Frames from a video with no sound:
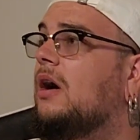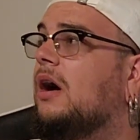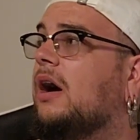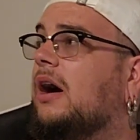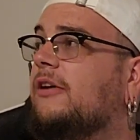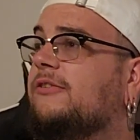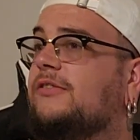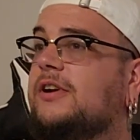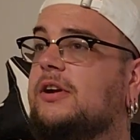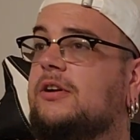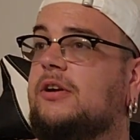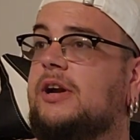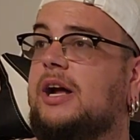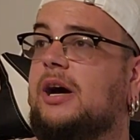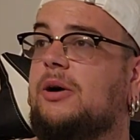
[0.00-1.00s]
I'll
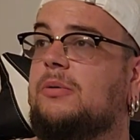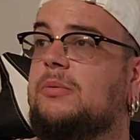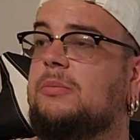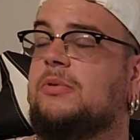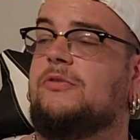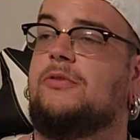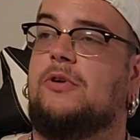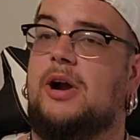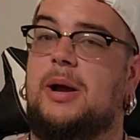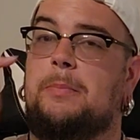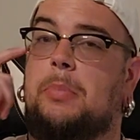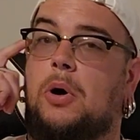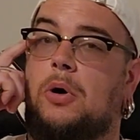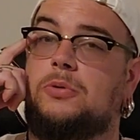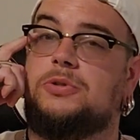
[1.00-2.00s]
figure it out before I
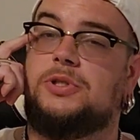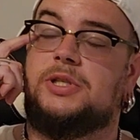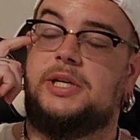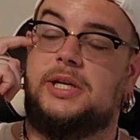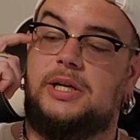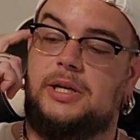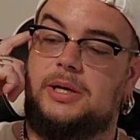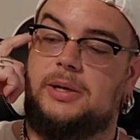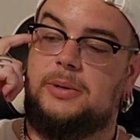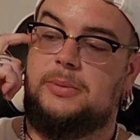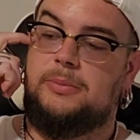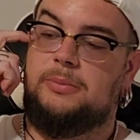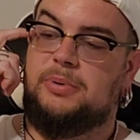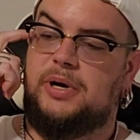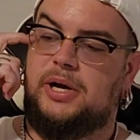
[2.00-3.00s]
post it.
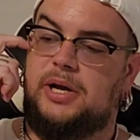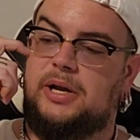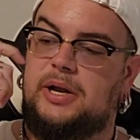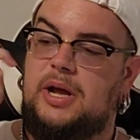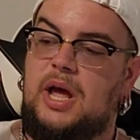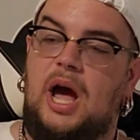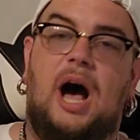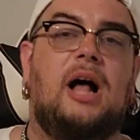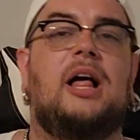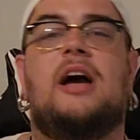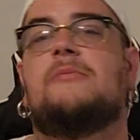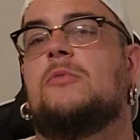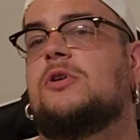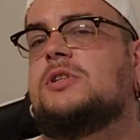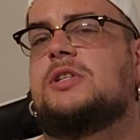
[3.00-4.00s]
But I'll
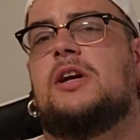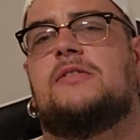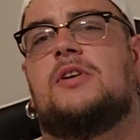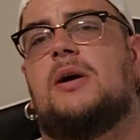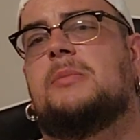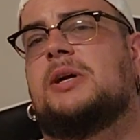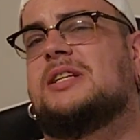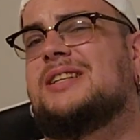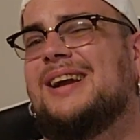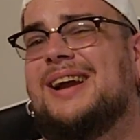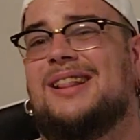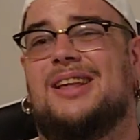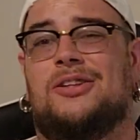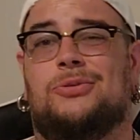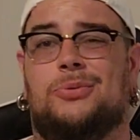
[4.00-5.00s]
have more stuff coming because I
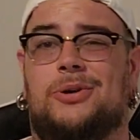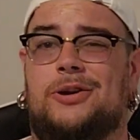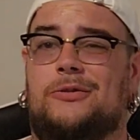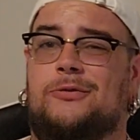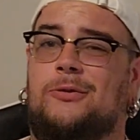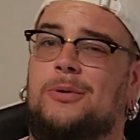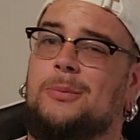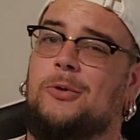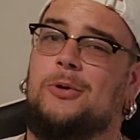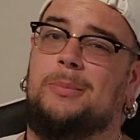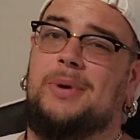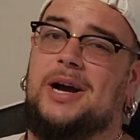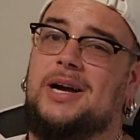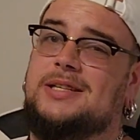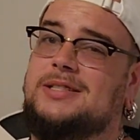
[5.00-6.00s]
got like 3 or 4 more
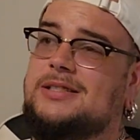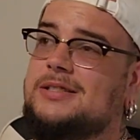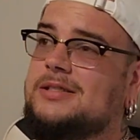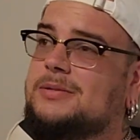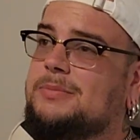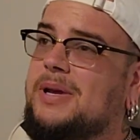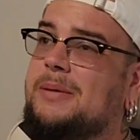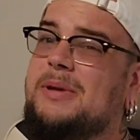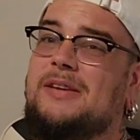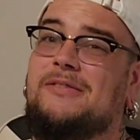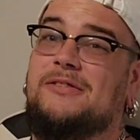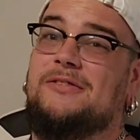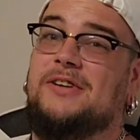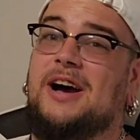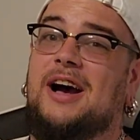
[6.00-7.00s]
boxes, maybe
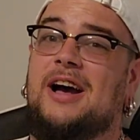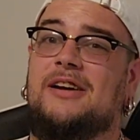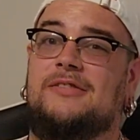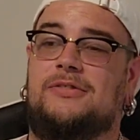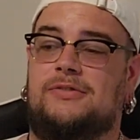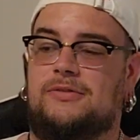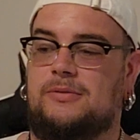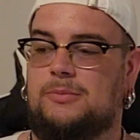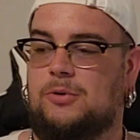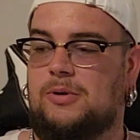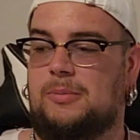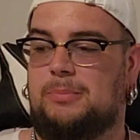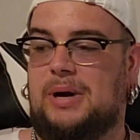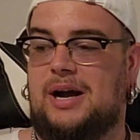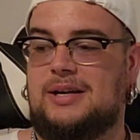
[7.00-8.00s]
even 5
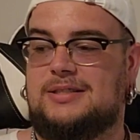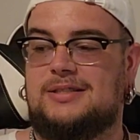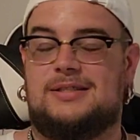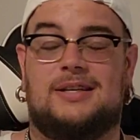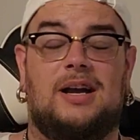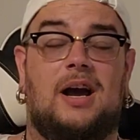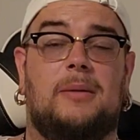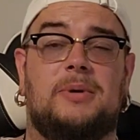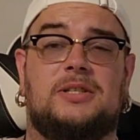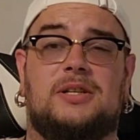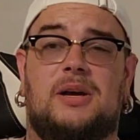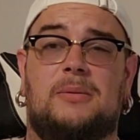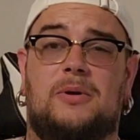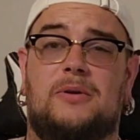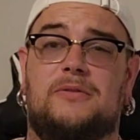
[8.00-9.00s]
more boxes of comics
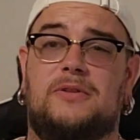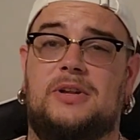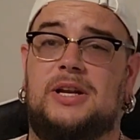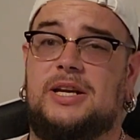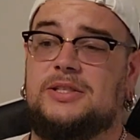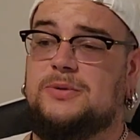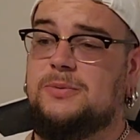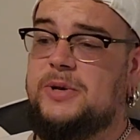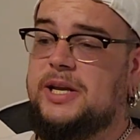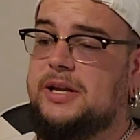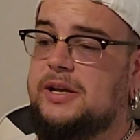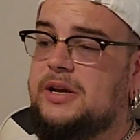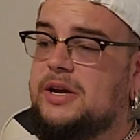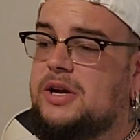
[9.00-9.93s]
coming over the next week.